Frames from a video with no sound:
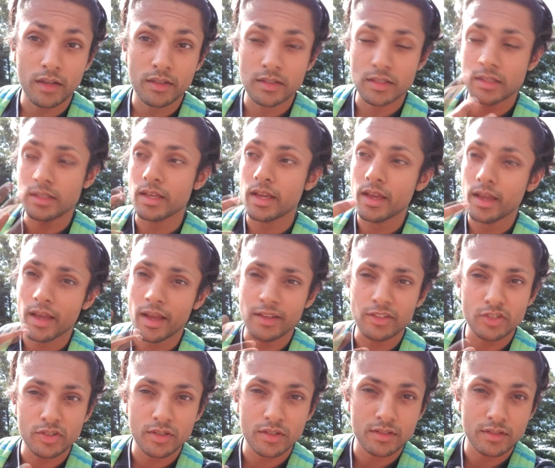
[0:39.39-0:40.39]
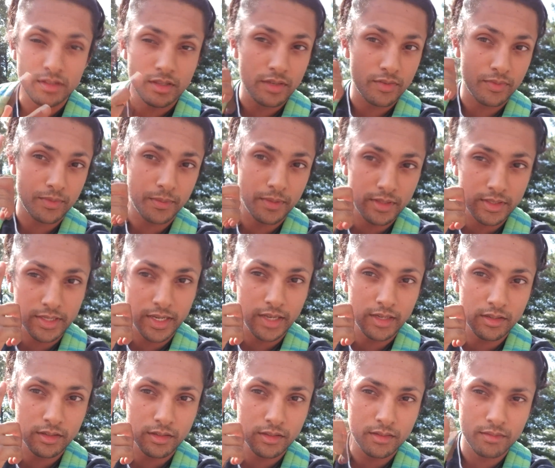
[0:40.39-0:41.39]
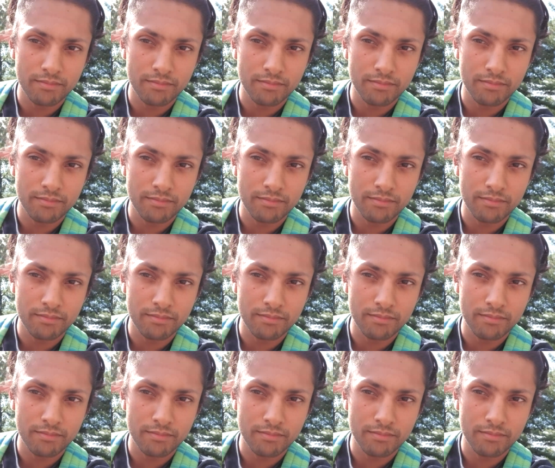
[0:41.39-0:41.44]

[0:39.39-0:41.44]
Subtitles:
Today, as you can see from the title